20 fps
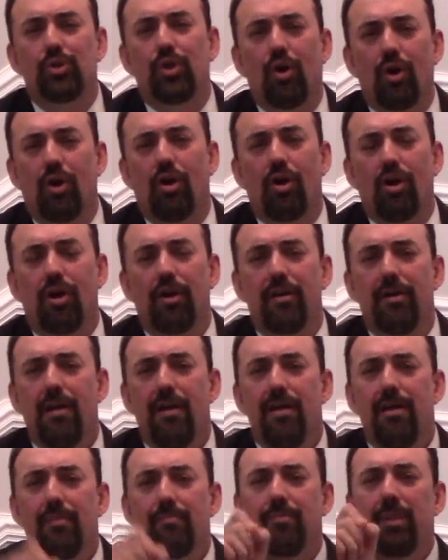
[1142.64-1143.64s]
our heart?
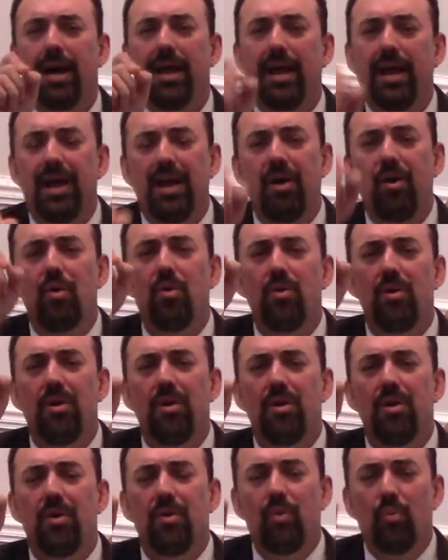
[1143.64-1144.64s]
By
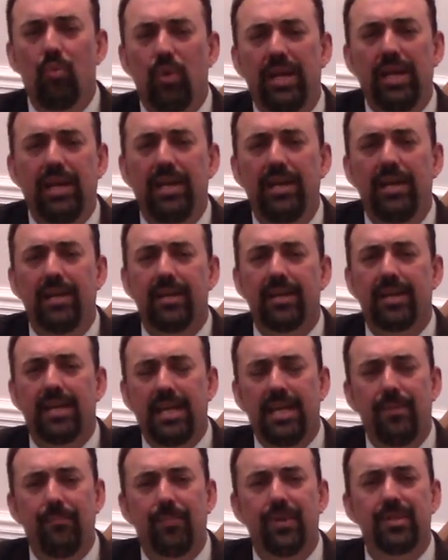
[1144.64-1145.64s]
how we
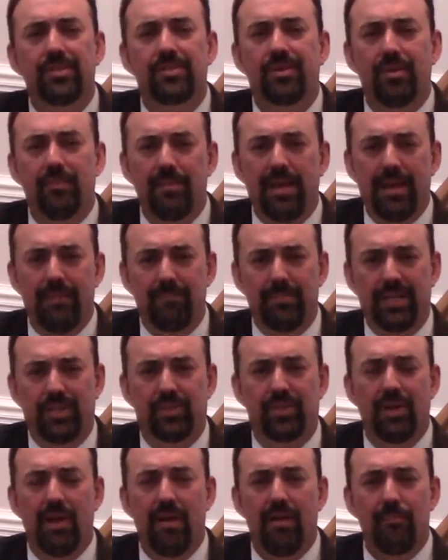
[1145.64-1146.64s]
keep his
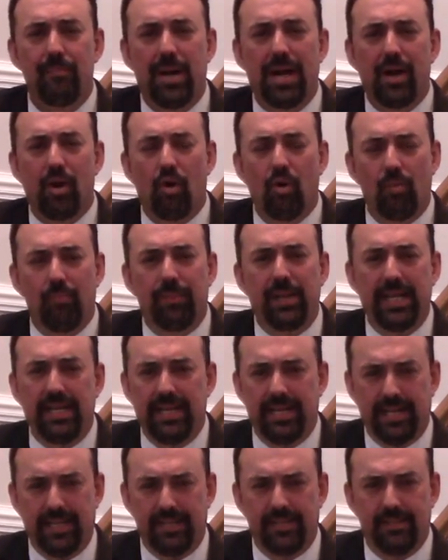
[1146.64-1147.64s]
commandments, by our
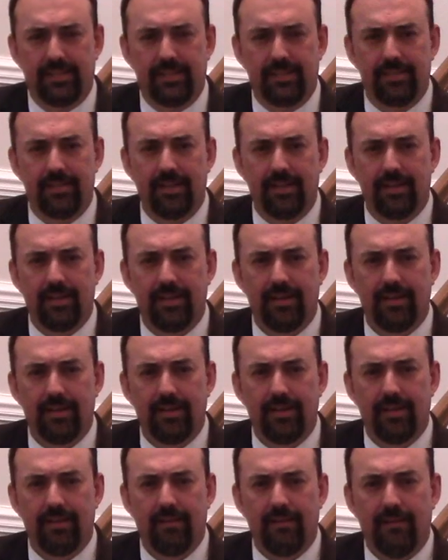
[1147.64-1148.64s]
obedience.
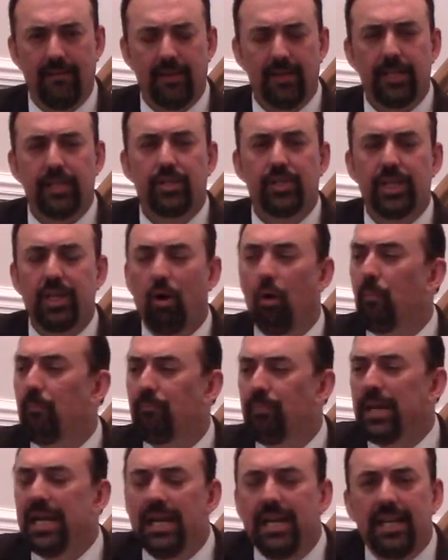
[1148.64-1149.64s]
You see,
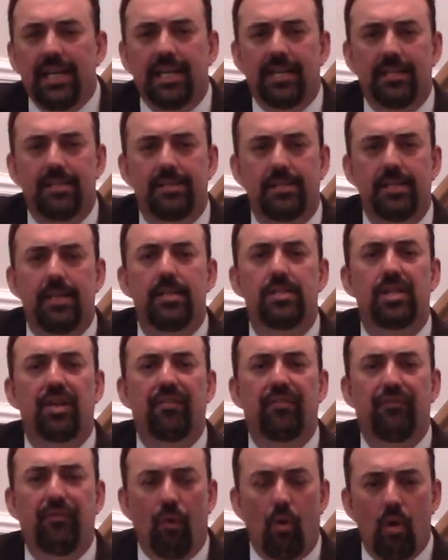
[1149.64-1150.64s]
obedience is a
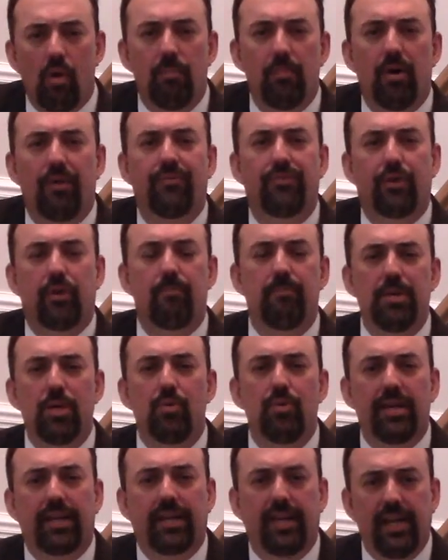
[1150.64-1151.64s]
form of
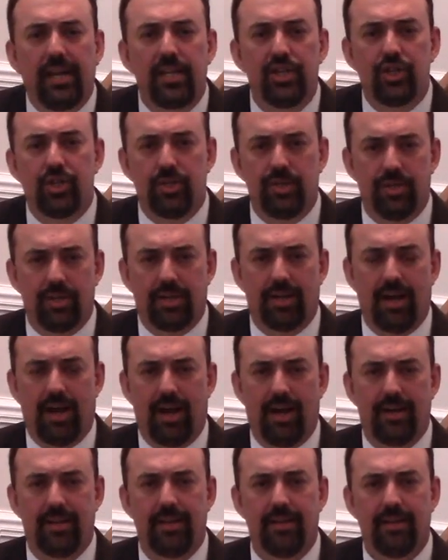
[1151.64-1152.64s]
communication to
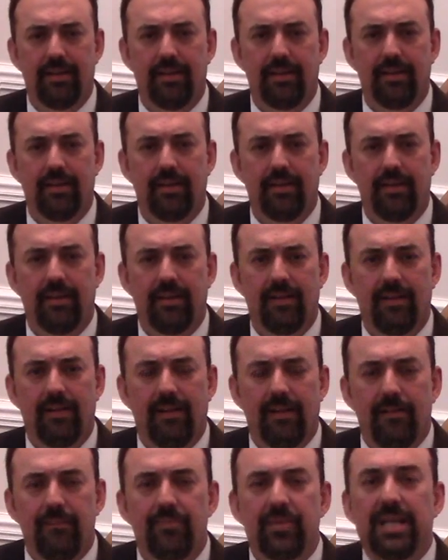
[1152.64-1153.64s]
God.
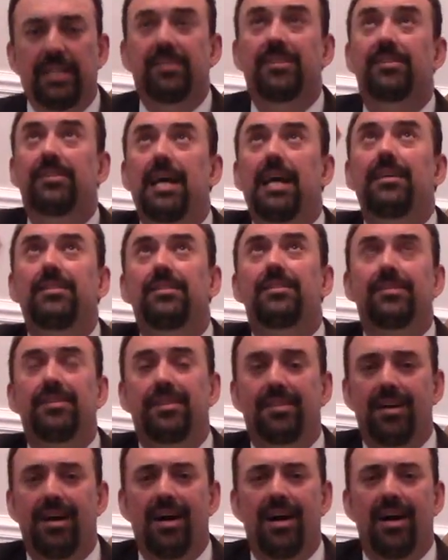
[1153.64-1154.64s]
It says to
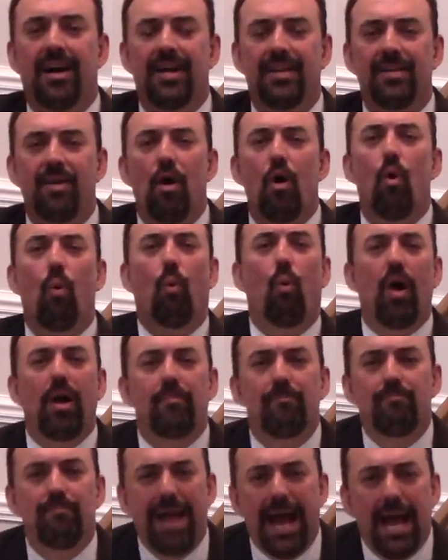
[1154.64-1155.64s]
God
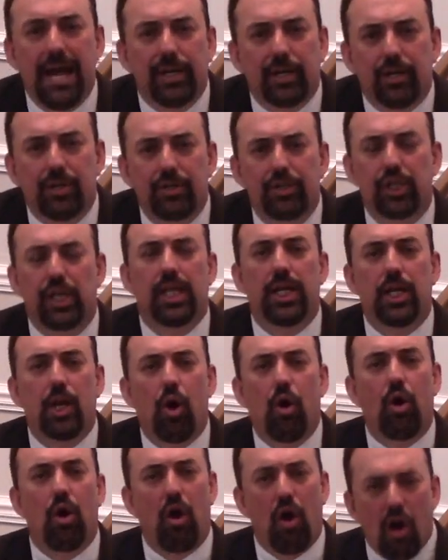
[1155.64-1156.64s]
what matters in
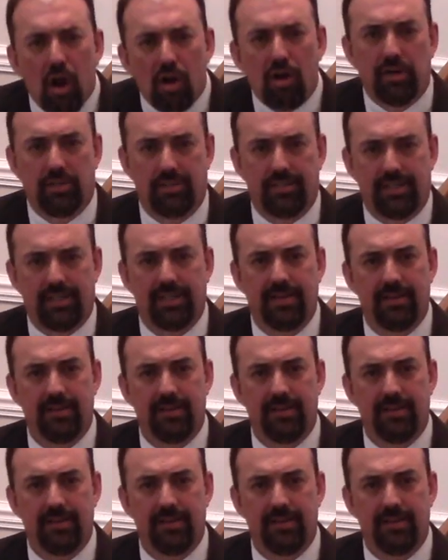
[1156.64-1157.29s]
our heart.